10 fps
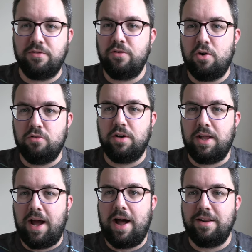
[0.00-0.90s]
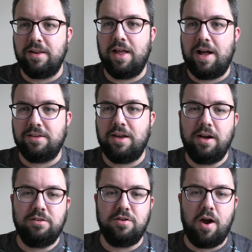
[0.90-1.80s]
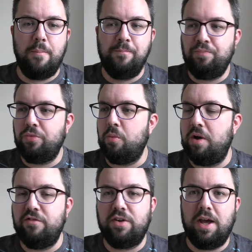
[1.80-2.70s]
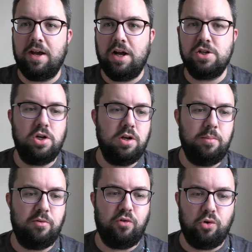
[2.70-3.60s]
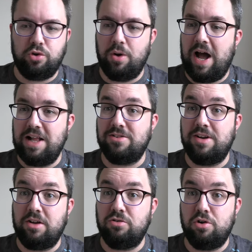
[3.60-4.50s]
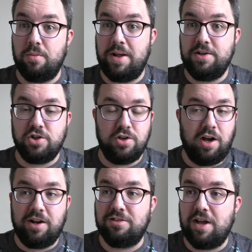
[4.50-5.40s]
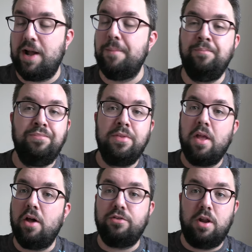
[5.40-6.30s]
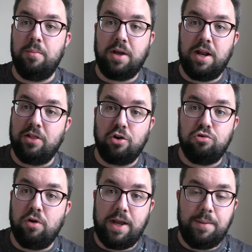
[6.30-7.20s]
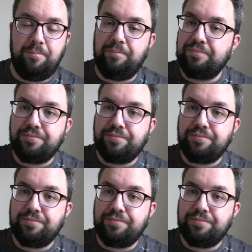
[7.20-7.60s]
I've not really had that texture with Kit Kat Chunky before, so it adds an extra dimension. Like I said at the beginning, the cream